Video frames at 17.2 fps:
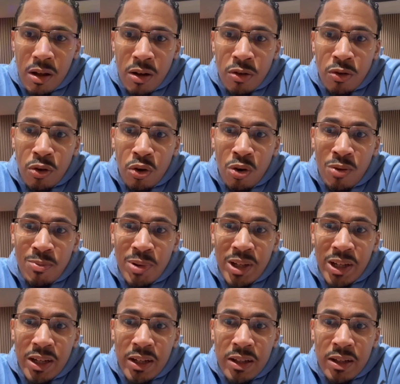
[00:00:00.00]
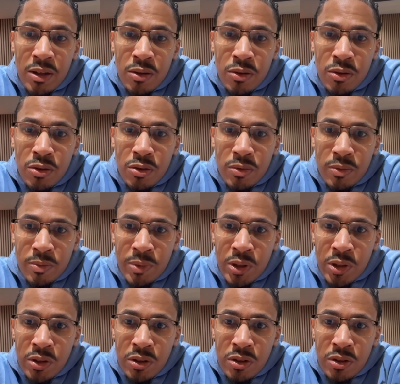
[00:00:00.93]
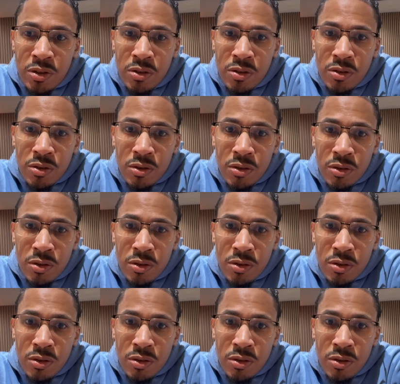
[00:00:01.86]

not completely down though, because